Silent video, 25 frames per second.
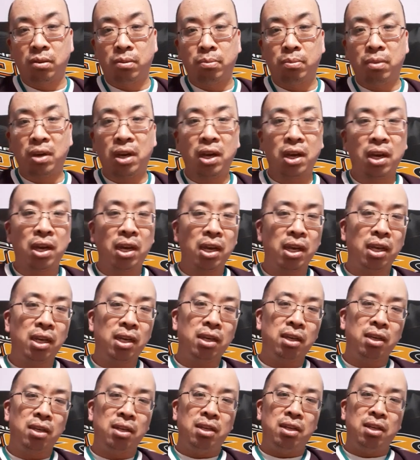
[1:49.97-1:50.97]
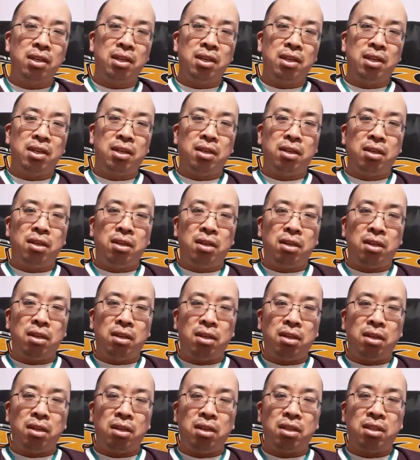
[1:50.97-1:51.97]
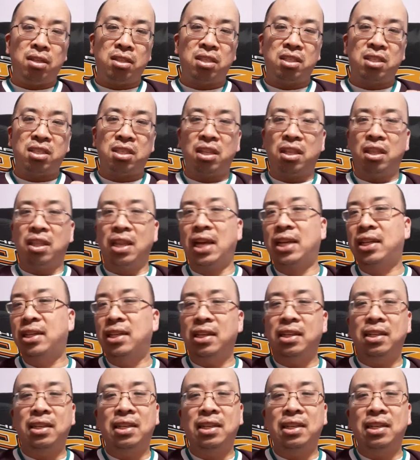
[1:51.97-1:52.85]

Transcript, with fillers: By selecting